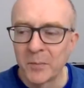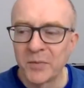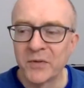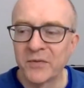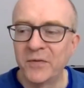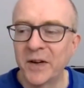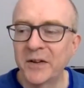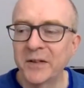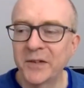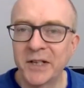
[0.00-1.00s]
but
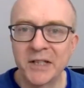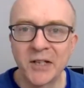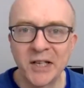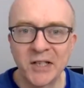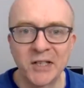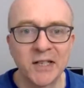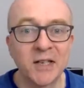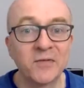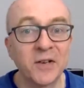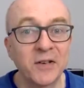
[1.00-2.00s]
very, very tasty
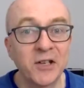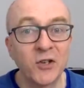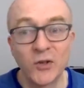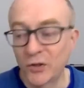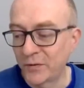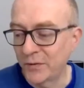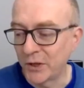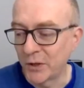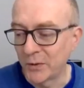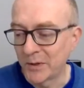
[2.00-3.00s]
and very good for
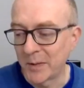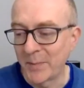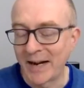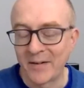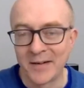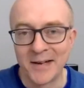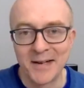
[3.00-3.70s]
you, apparently.